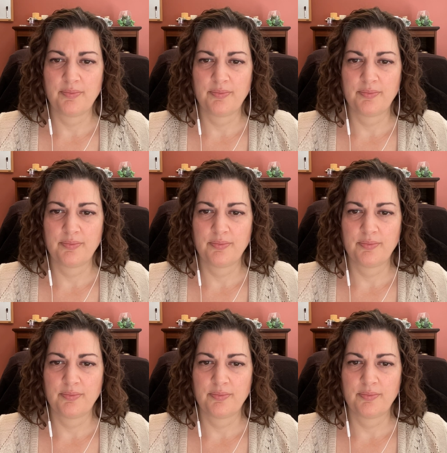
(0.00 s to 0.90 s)

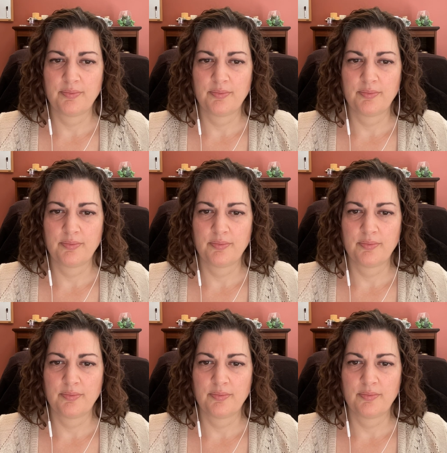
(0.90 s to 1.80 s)

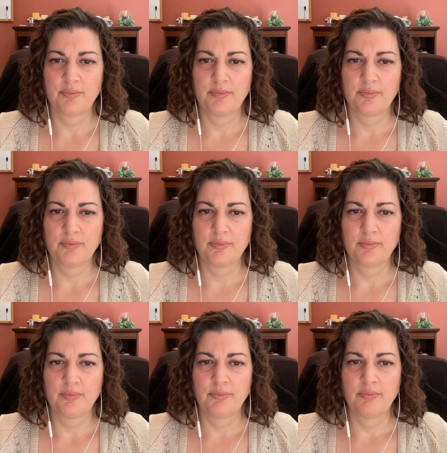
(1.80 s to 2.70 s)

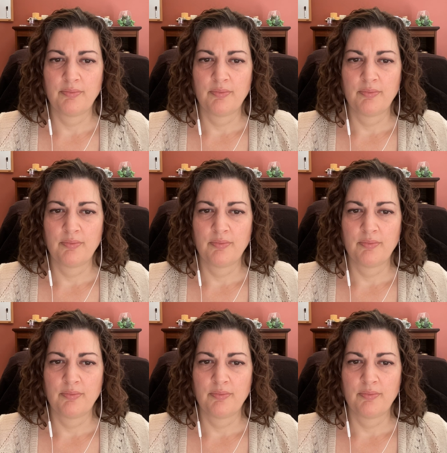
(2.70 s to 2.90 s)
[no speech]